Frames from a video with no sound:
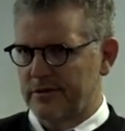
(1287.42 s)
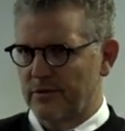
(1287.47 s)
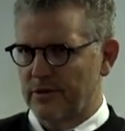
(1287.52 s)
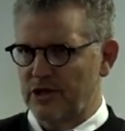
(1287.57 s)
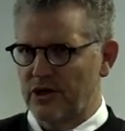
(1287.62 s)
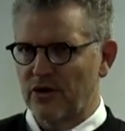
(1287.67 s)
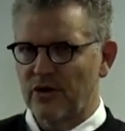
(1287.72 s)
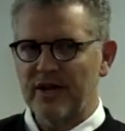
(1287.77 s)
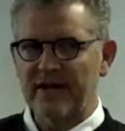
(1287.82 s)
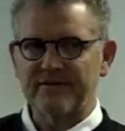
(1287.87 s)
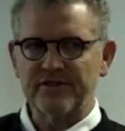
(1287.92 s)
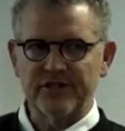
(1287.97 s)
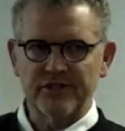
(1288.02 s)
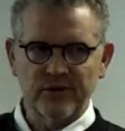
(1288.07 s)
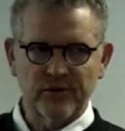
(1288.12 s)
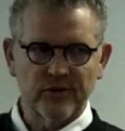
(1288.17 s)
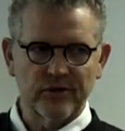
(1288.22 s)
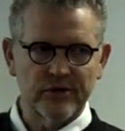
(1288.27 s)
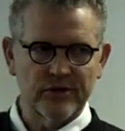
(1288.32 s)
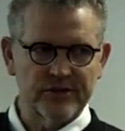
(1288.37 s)
When you don't have
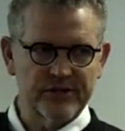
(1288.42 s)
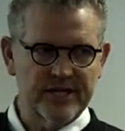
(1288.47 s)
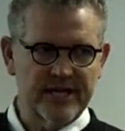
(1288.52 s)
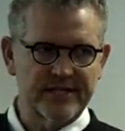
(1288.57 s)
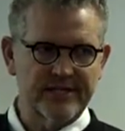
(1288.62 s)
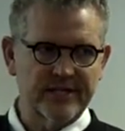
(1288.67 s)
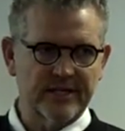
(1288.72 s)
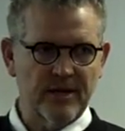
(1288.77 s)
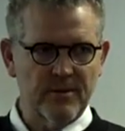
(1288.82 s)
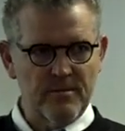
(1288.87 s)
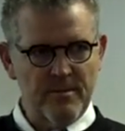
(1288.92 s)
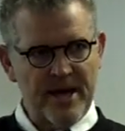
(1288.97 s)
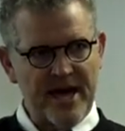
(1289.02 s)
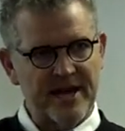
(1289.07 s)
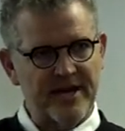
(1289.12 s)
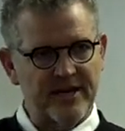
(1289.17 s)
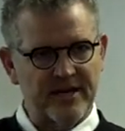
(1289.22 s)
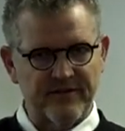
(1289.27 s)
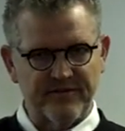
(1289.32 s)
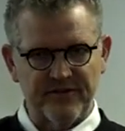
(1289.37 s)
stores as a
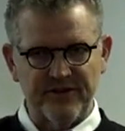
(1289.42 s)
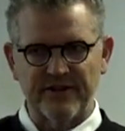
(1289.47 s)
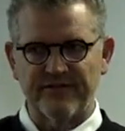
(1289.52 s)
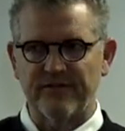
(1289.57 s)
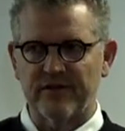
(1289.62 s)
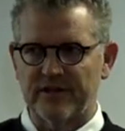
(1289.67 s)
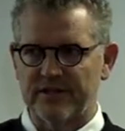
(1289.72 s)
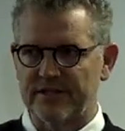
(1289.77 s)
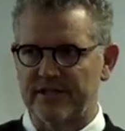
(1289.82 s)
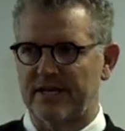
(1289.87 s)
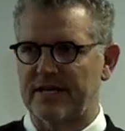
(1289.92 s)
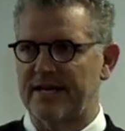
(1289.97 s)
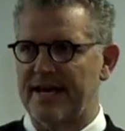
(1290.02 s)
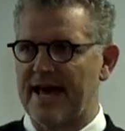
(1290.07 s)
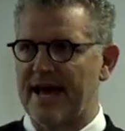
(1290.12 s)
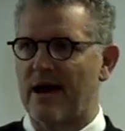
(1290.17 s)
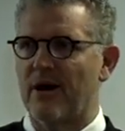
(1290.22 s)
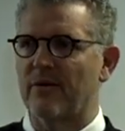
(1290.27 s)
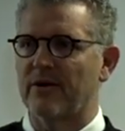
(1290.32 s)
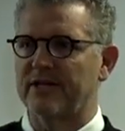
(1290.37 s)
competitive difference and
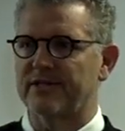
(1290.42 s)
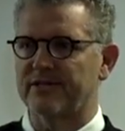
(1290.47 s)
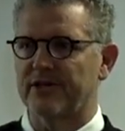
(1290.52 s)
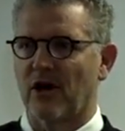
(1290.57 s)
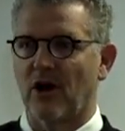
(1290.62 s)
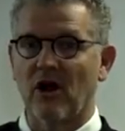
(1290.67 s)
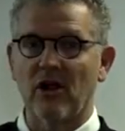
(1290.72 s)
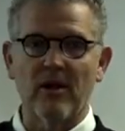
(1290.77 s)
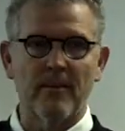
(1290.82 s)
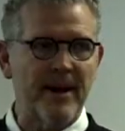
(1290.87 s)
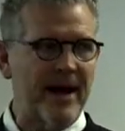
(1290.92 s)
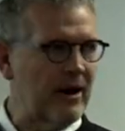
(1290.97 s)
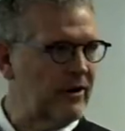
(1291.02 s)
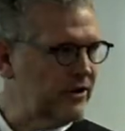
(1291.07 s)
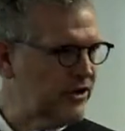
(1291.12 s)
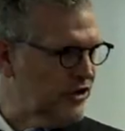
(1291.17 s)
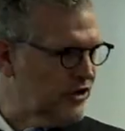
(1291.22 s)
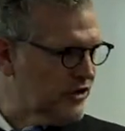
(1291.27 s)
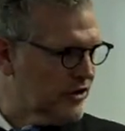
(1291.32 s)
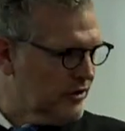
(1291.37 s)
now it's all about
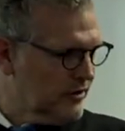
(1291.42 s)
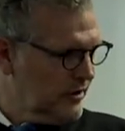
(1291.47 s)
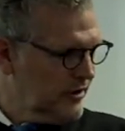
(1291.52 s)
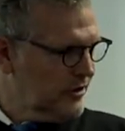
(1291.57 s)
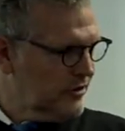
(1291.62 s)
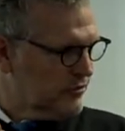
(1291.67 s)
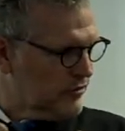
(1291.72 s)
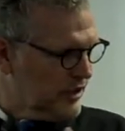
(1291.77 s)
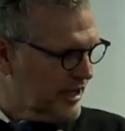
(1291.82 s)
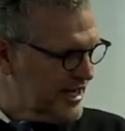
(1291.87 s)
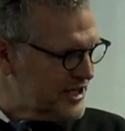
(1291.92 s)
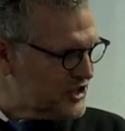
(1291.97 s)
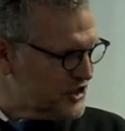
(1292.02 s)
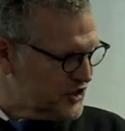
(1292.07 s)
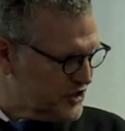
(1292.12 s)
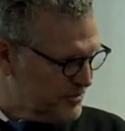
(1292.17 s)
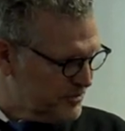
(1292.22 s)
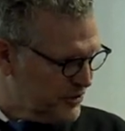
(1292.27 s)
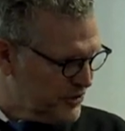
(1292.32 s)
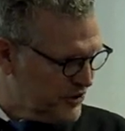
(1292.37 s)
your
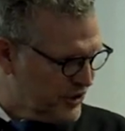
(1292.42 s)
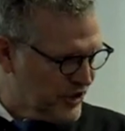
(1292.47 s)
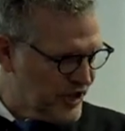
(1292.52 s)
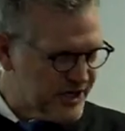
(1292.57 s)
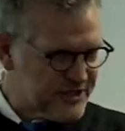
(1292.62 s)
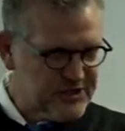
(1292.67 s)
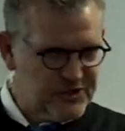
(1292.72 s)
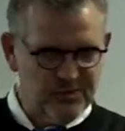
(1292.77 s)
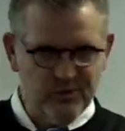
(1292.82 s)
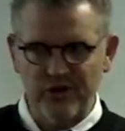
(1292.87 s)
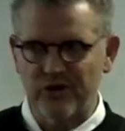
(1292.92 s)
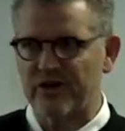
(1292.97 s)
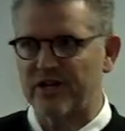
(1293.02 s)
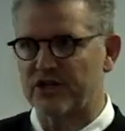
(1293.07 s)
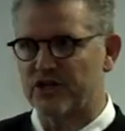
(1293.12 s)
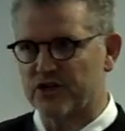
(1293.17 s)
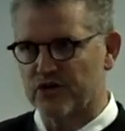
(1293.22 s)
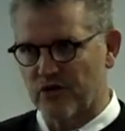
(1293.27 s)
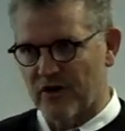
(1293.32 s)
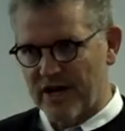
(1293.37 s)
relationship with your customer and
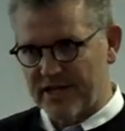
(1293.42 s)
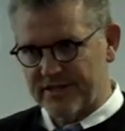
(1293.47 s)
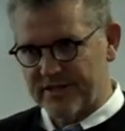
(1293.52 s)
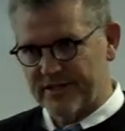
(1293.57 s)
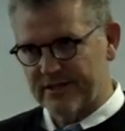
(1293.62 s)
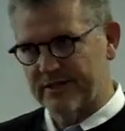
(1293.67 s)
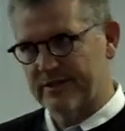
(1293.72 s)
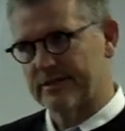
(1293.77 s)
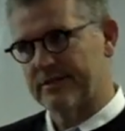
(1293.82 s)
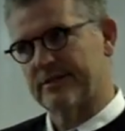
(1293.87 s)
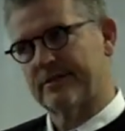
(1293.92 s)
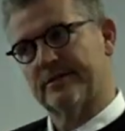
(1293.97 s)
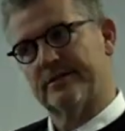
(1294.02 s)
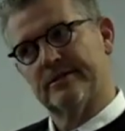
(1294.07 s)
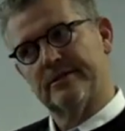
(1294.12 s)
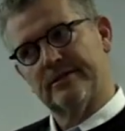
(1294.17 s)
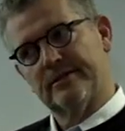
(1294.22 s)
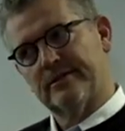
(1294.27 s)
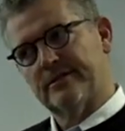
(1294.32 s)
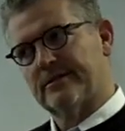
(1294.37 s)
trust,
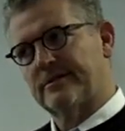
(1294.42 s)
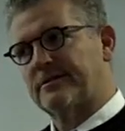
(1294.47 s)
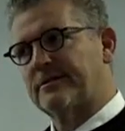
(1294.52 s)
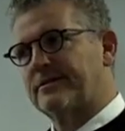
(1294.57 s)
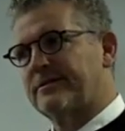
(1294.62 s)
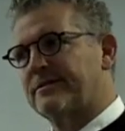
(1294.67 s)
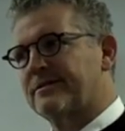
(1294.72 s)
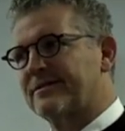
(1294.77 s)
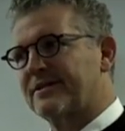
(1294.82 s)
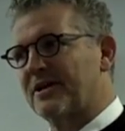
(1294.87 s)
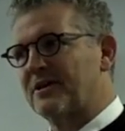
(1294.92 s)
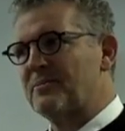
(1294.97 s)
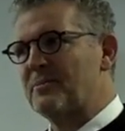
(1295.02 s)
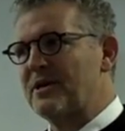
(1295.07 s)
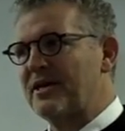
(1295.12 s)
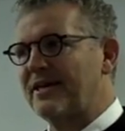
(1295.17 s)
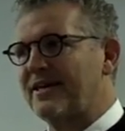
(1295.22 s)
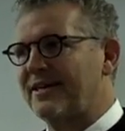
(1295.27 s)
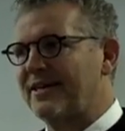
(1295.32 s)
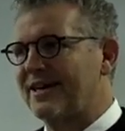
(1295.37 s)
it's going to
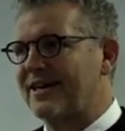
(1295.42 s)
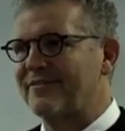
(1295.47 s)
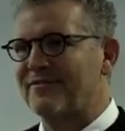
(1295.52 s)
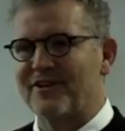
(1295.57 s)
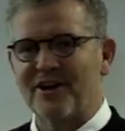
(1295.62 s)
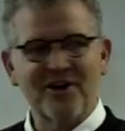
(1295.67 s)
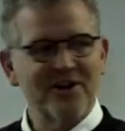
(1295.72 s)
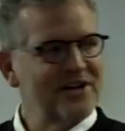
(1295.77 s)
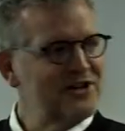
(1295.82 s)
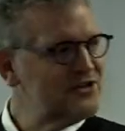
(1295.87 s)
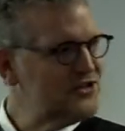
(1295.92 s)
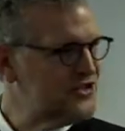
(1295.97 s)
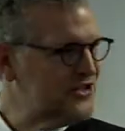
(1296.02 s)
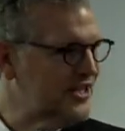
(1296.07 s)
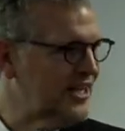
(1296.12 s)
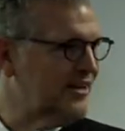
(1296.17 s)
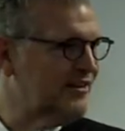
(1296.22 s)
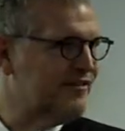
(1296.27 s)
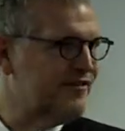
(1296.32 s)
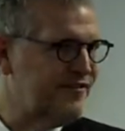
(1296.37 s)
be a very
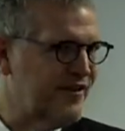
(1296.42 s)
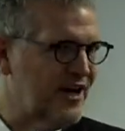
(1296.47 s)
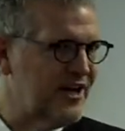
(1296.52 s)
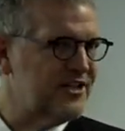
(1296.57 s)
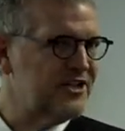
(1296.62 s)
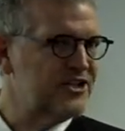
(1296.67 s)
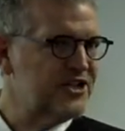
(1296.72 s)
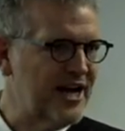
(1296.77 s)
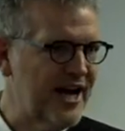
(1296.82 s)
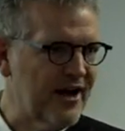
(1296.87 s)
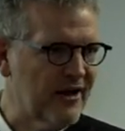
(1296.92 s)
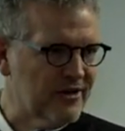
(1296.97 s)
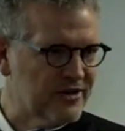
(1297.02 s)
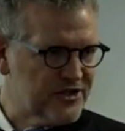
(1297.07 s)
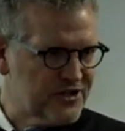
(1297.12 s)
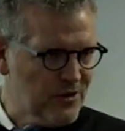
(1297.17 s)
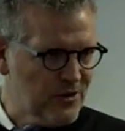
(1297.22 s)
interesting, fun challenge